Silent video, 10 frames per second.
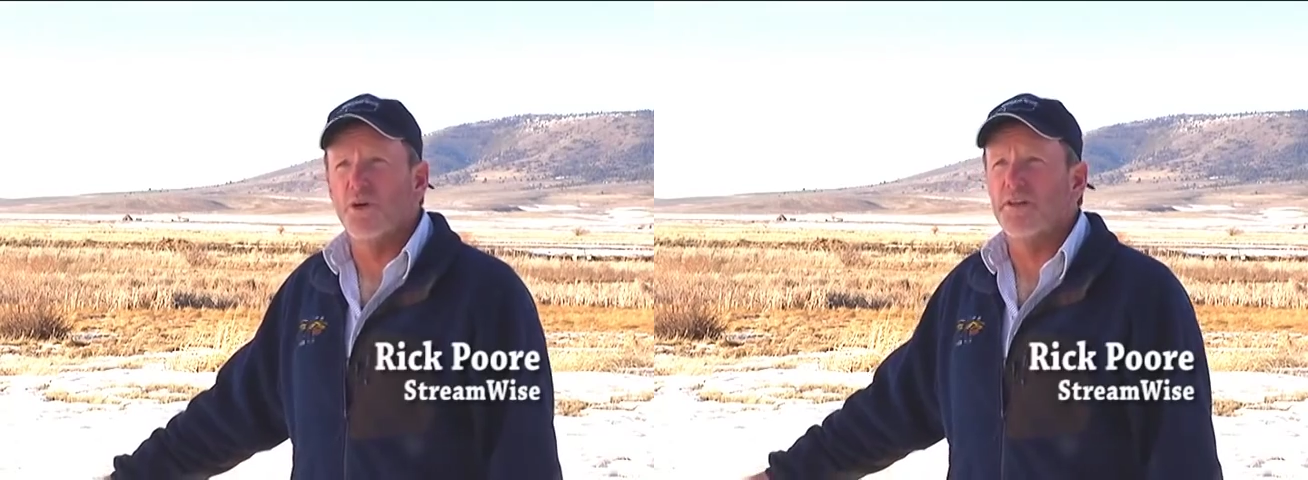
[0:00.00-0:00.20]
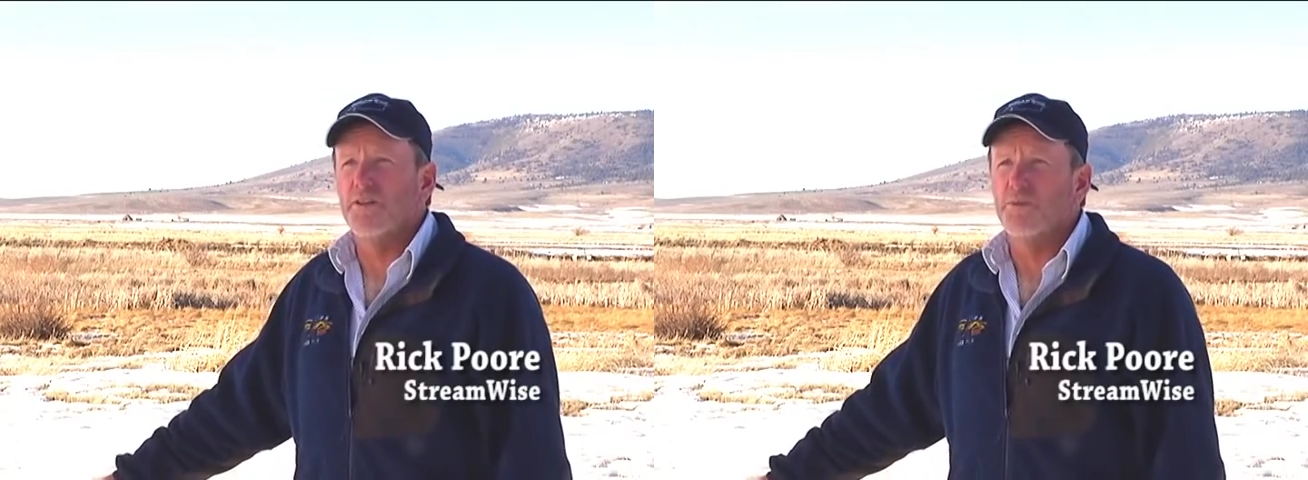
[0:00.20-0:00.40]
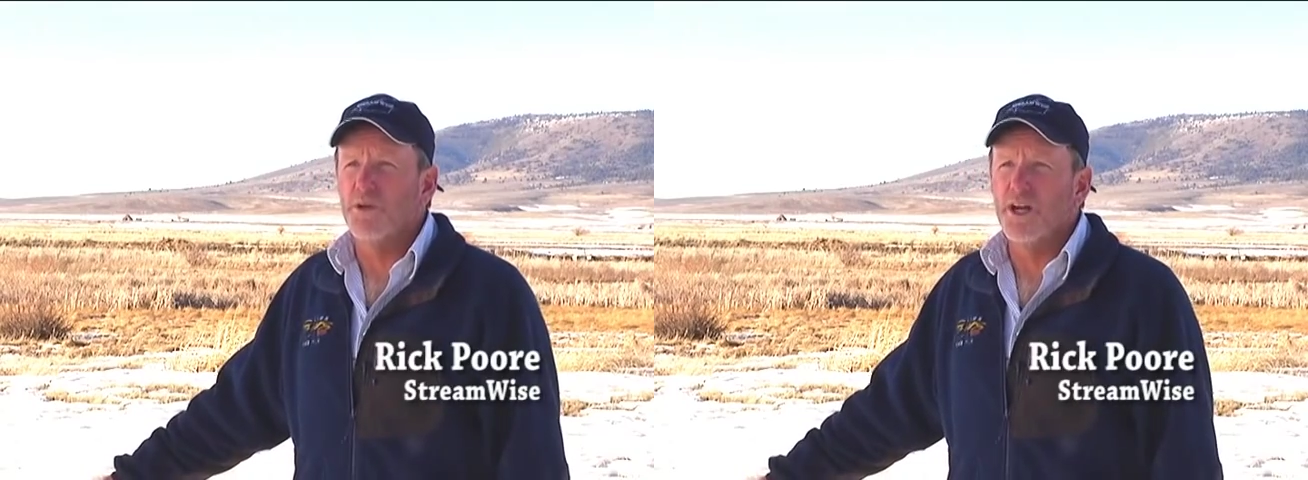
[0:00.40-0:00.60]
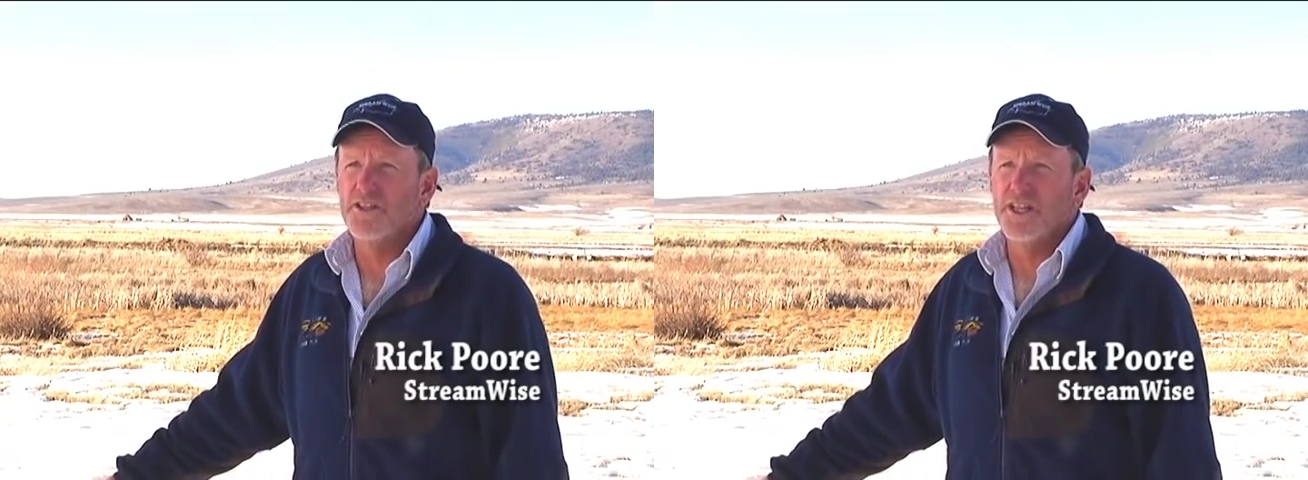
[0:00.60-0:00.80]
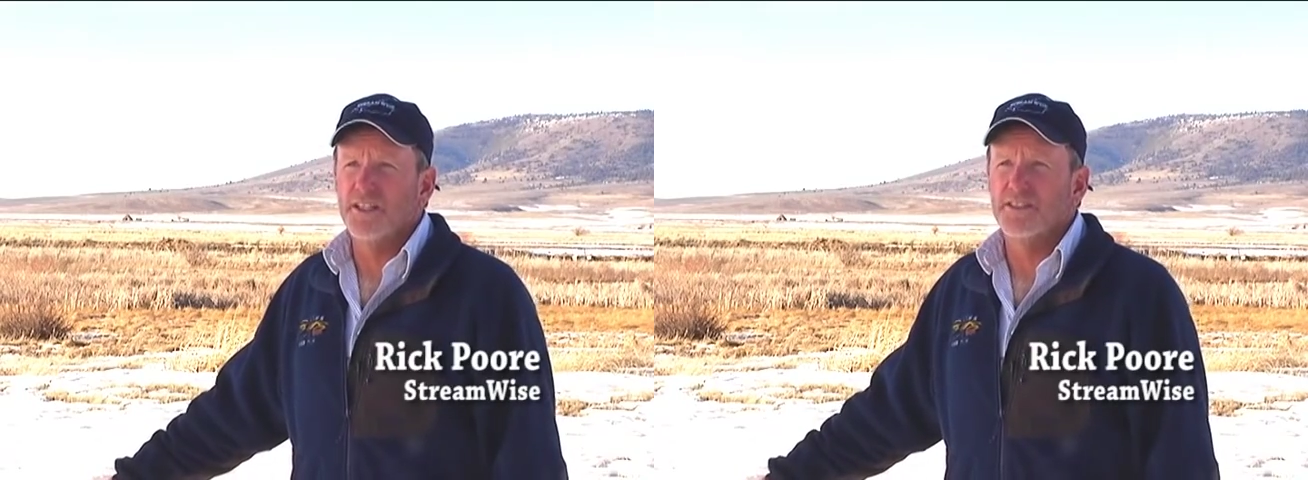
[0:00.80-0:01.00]
one of the
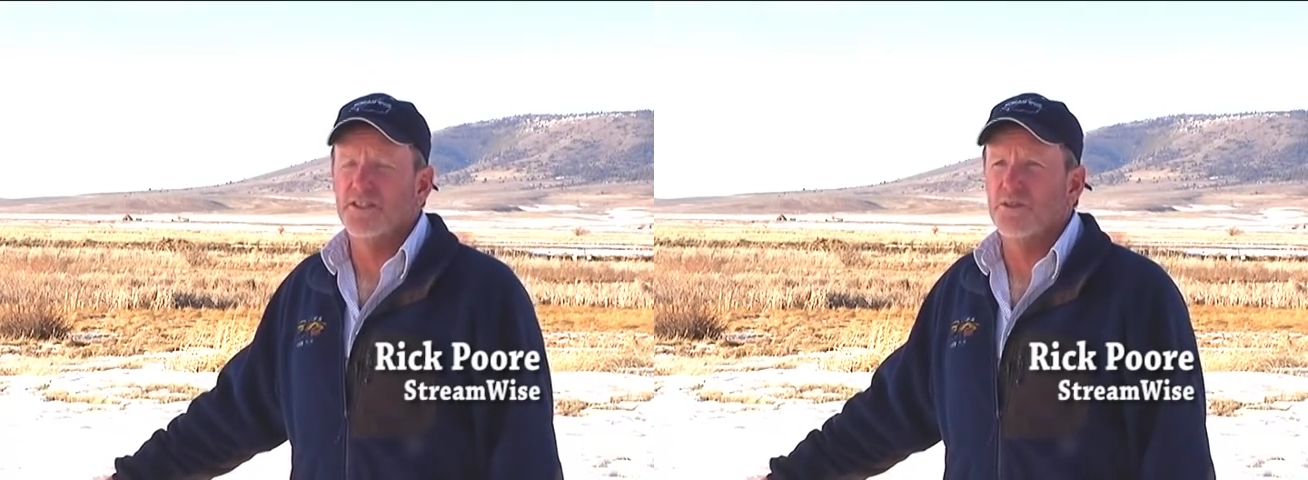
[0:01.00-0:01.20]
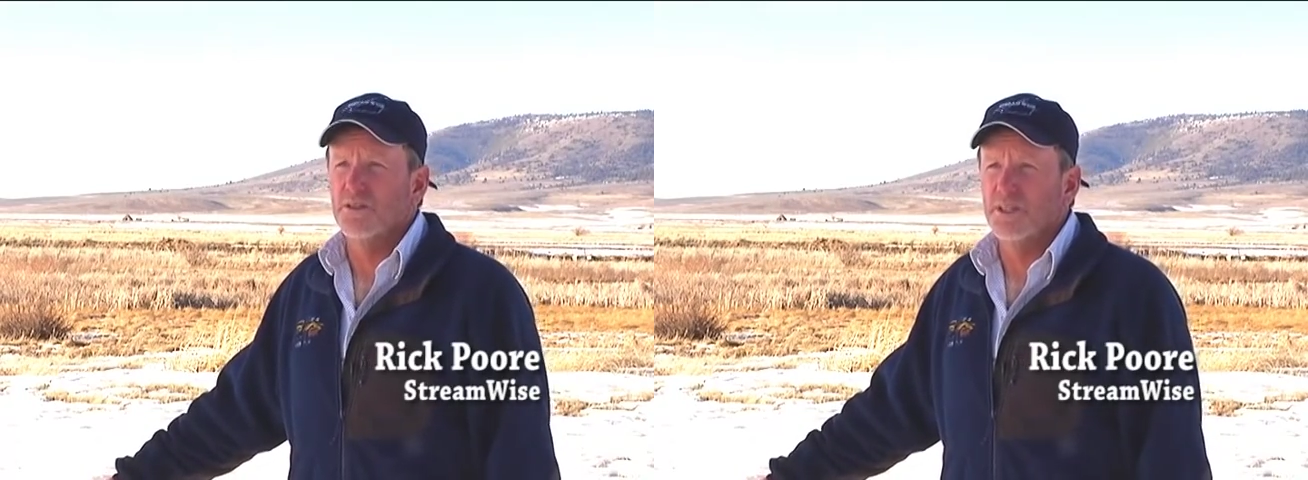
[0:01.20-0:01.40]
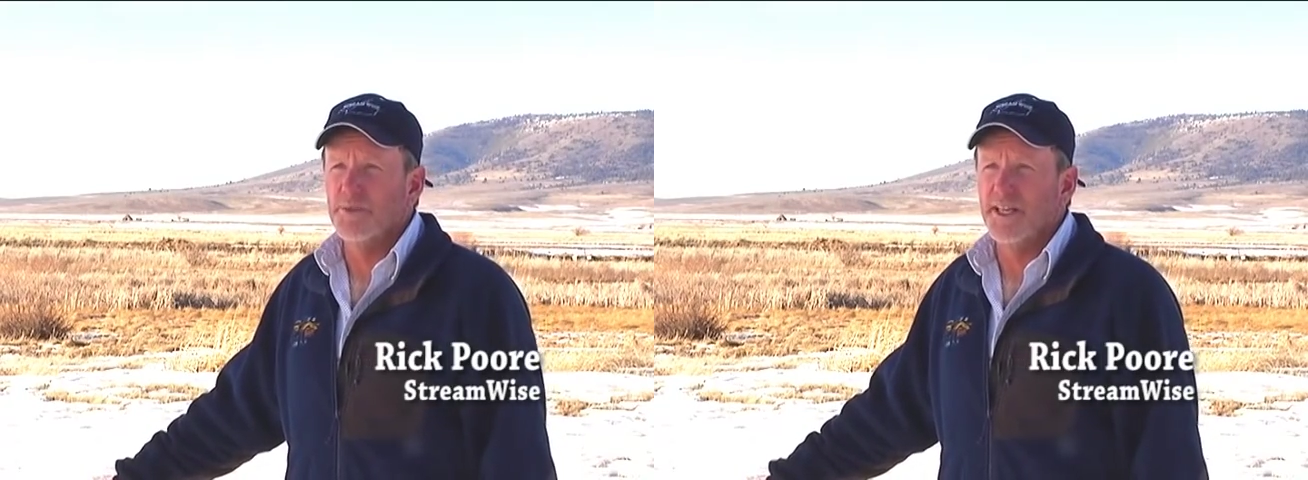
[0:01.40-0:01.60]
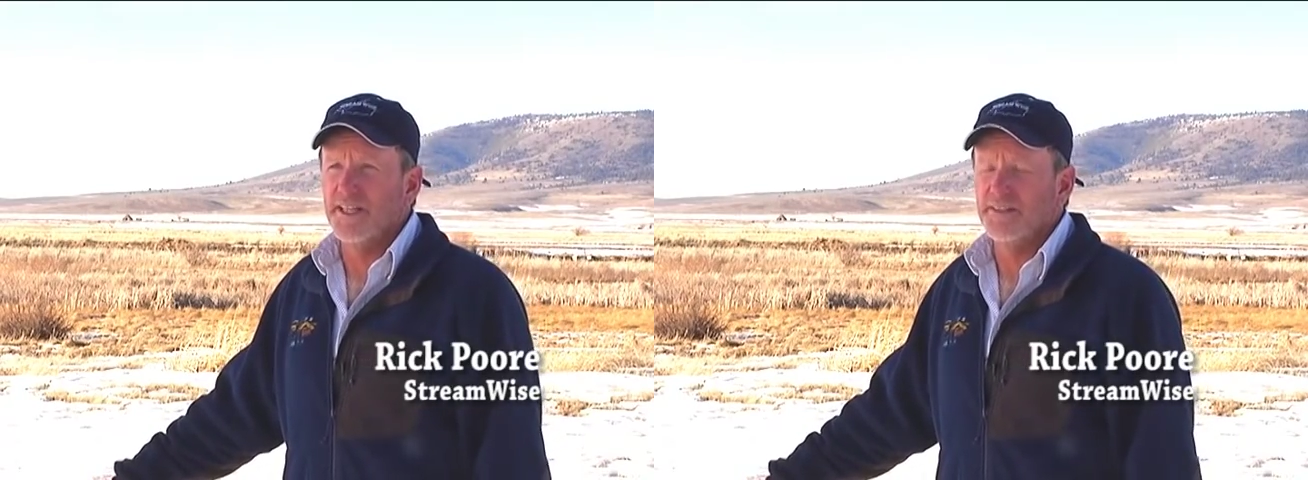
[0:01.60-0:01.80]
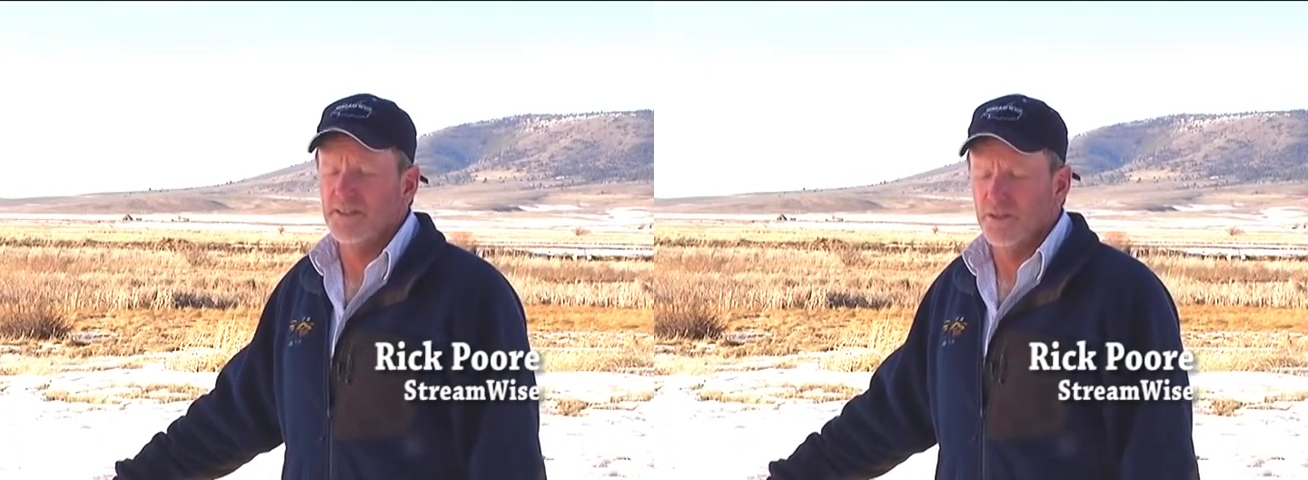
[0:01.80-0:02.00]
project is to eliminate